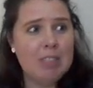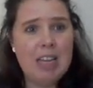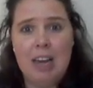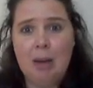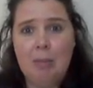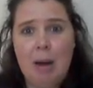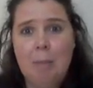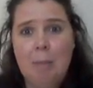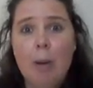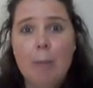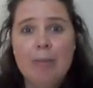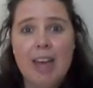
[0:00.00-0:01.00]
I'm telling my
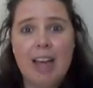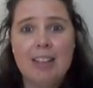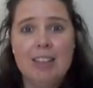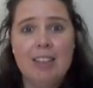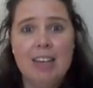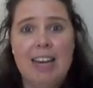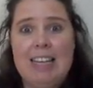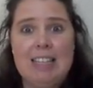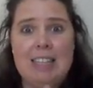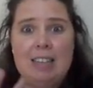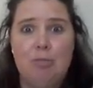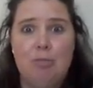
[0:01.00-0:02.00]
mom that the
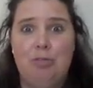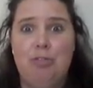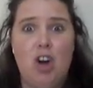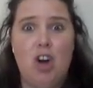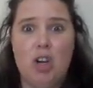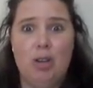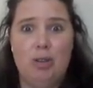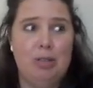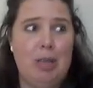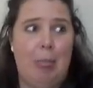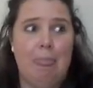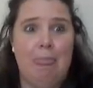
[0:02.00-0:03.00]
lesson
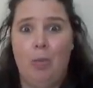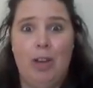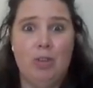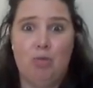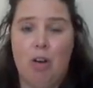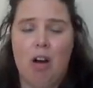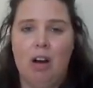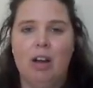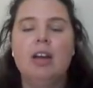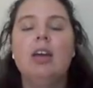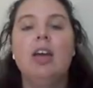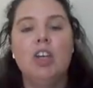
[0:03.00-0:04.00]
froze, something went
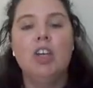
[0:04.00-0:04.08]
wrong.